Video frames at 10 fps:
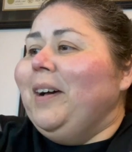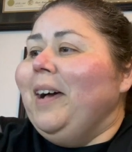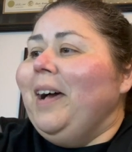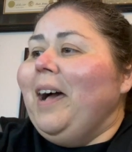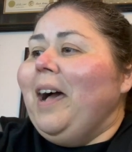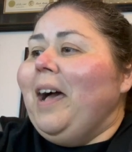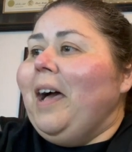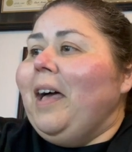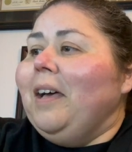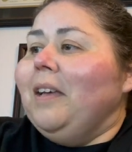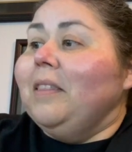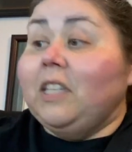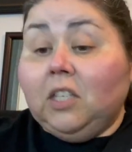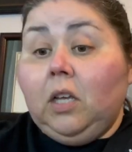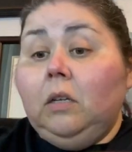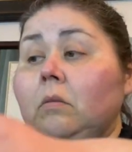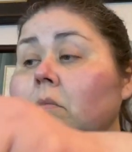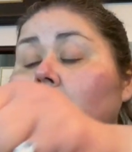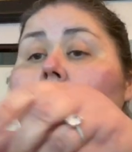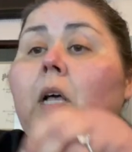So that's good
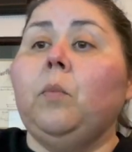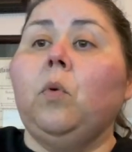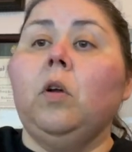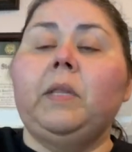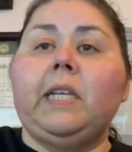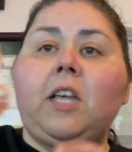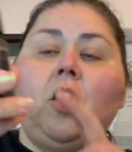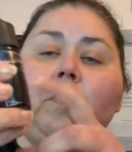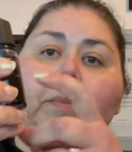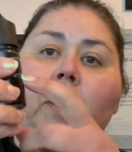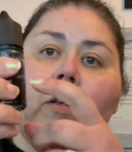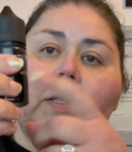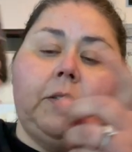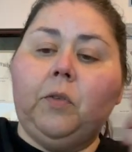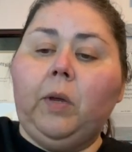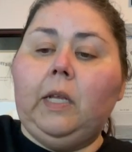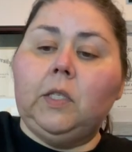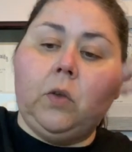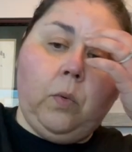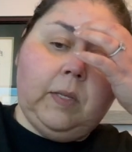a lot more, but they sell them in bottles of three.
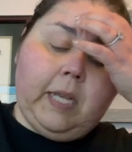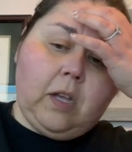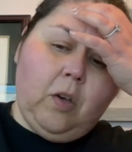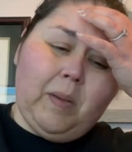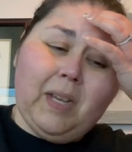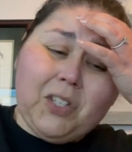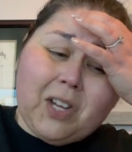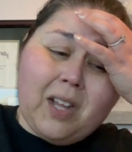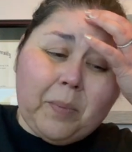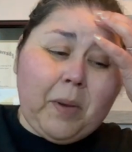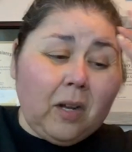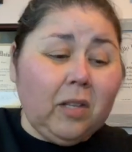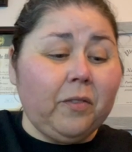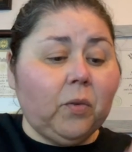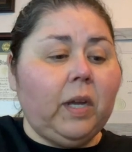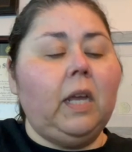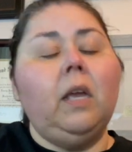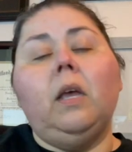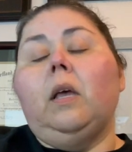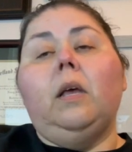So I was like, oh, maybe I should got the bottle of three.
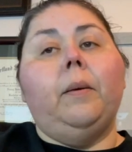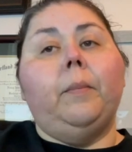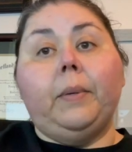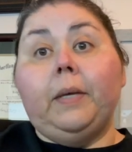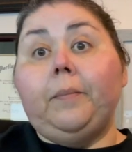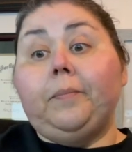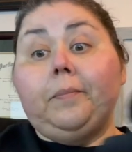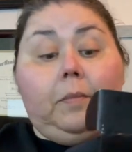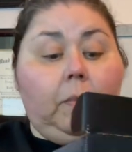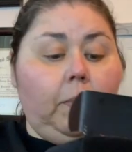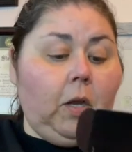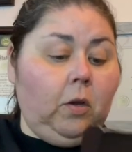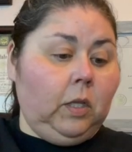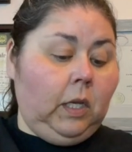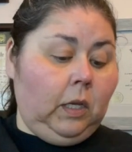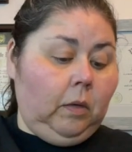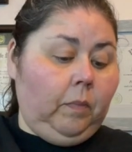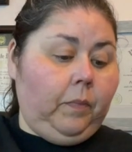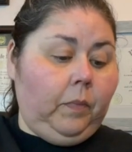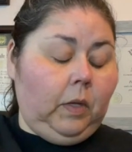But apparently
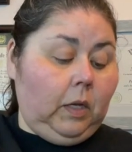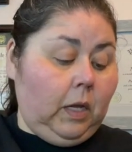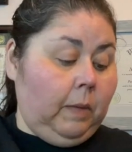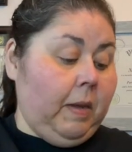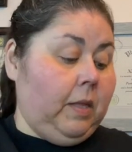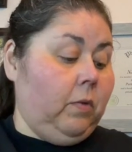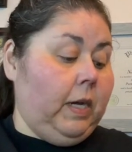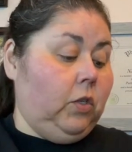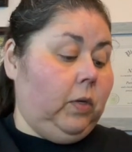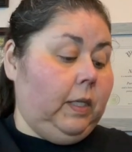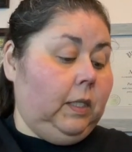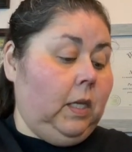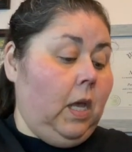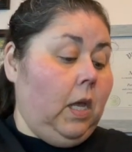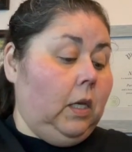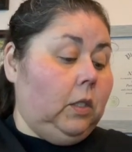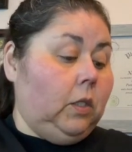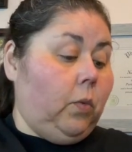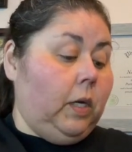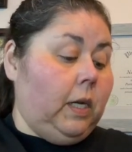I made the right choice.
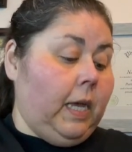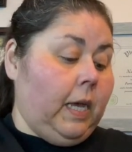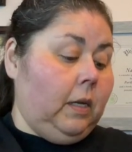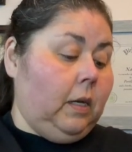So what did I get?